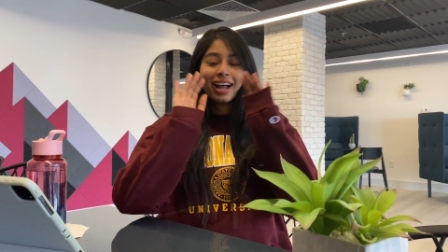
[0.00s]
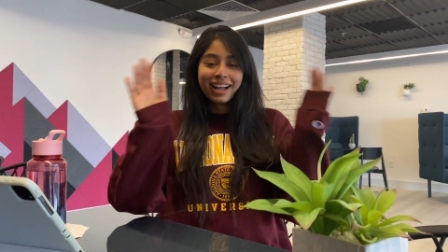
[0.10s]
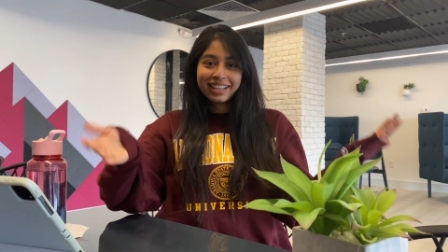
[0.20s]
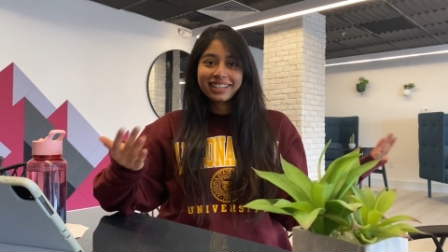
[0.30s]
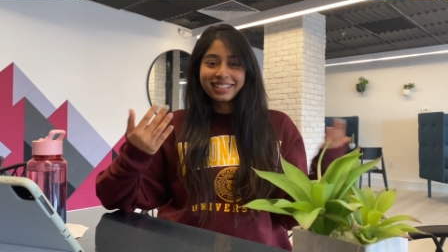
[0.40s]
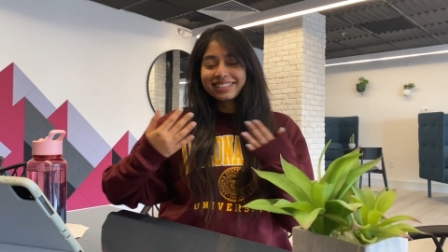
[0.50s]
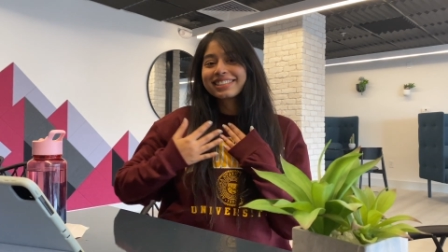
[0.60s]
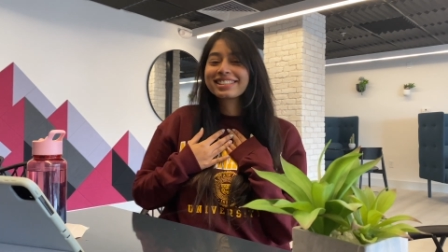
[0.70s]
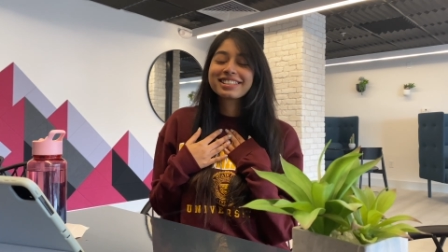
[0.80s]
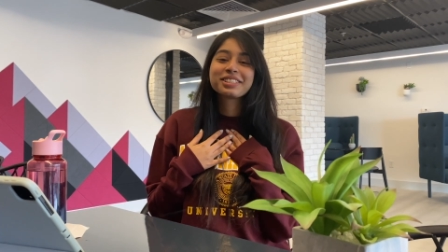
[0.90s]
Hi guys,
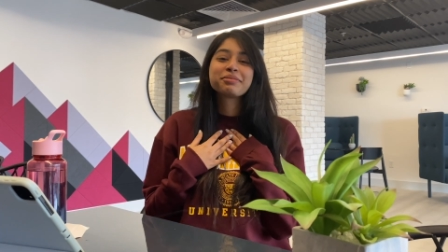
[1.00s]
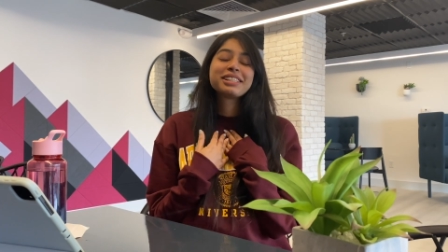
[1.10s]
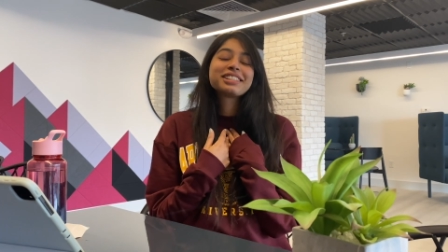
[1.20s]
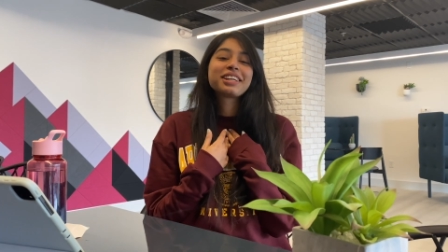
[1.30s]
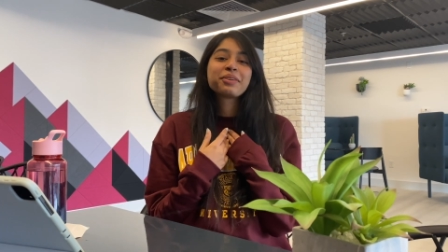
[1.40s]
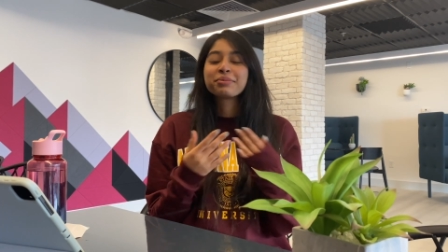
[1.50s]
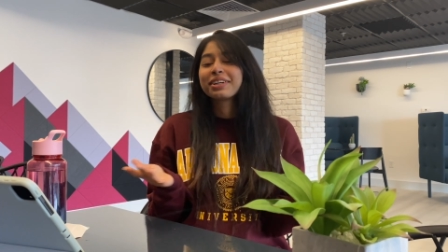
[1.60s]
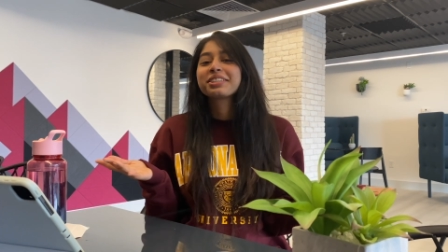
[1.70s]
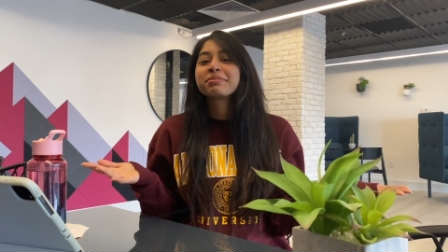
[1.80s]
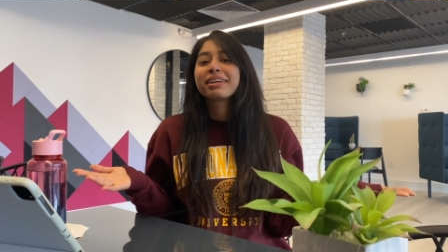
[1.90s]
this is Sameeksha and
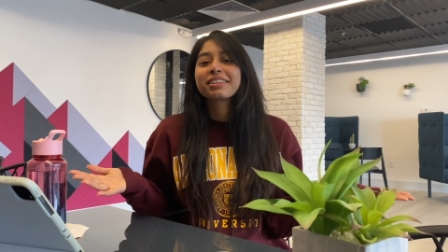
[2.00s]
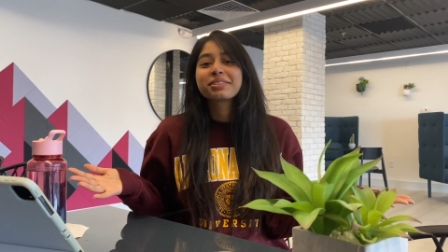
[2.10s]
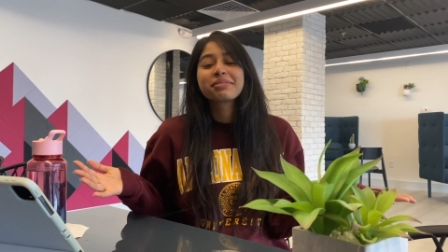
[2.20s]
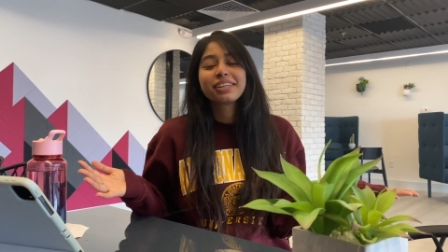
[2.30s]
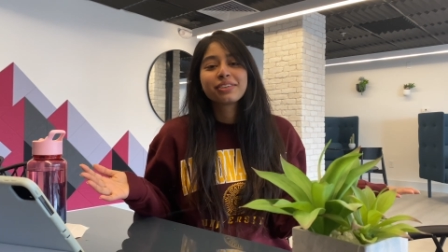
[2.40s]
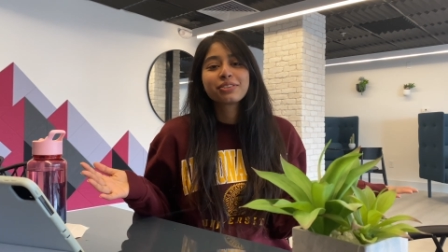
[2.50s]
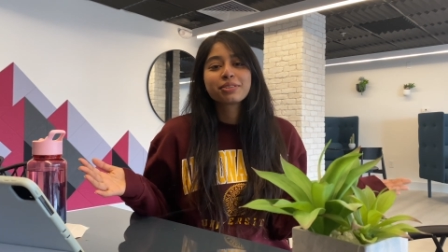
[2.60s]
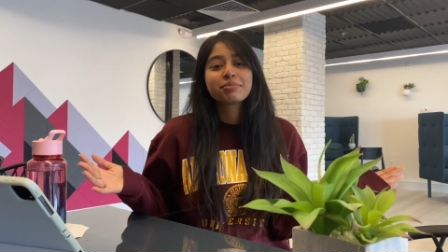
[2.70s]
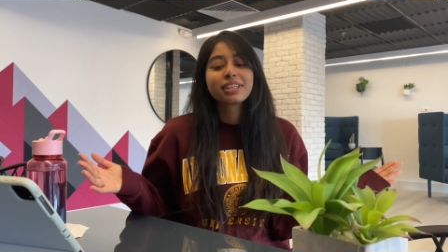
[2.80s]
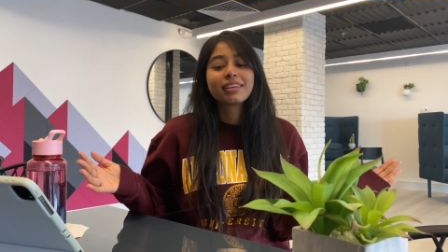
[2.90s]
welcome back to my
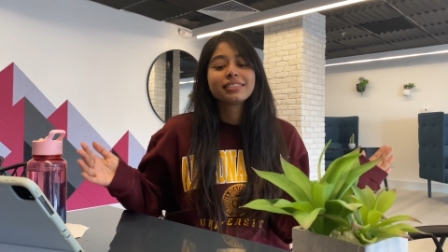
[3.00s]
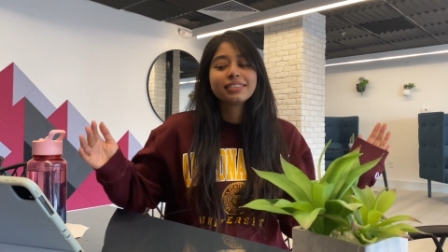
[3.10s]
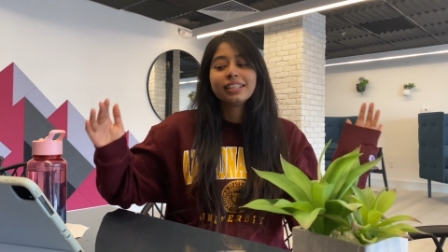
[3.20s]
YouTube channel.